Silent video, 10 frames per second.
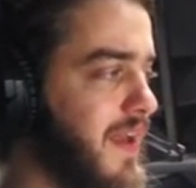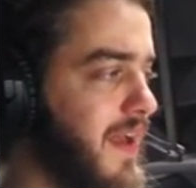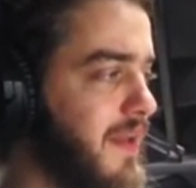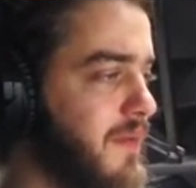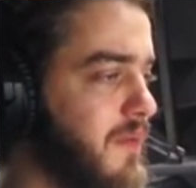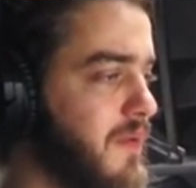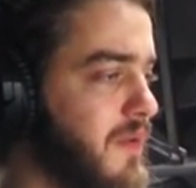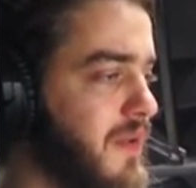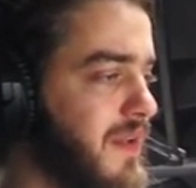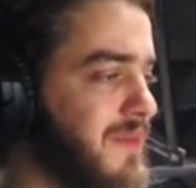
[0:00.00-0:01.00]
and
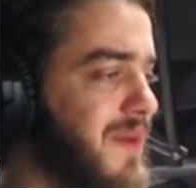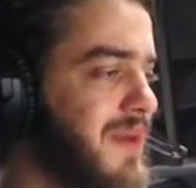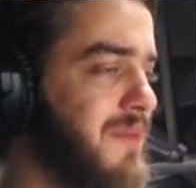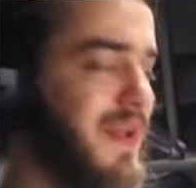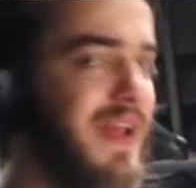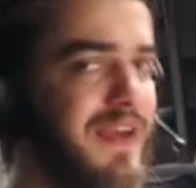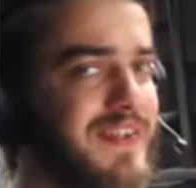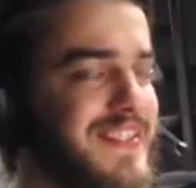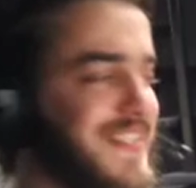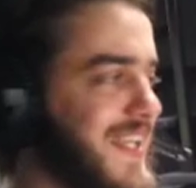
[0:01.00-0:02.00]
it might be like a
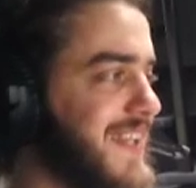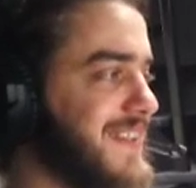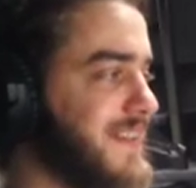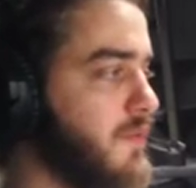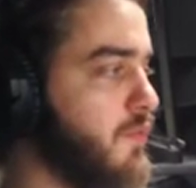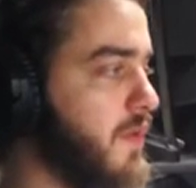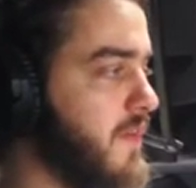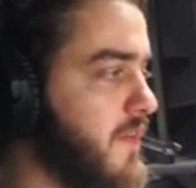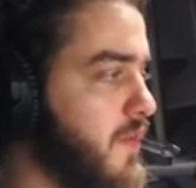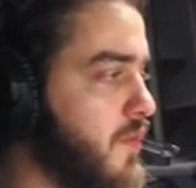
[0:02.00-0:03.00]
6
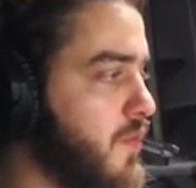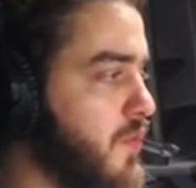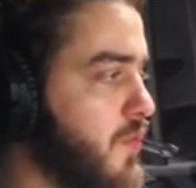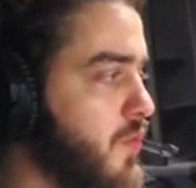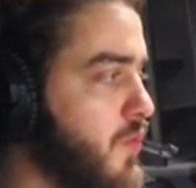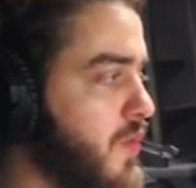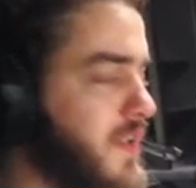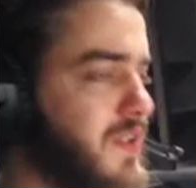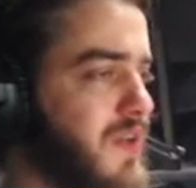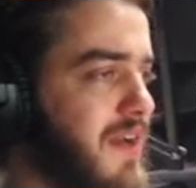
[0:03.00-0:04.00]
once you
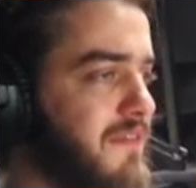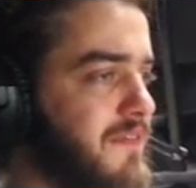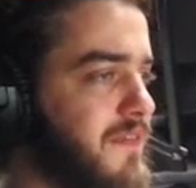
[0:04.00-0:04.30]
have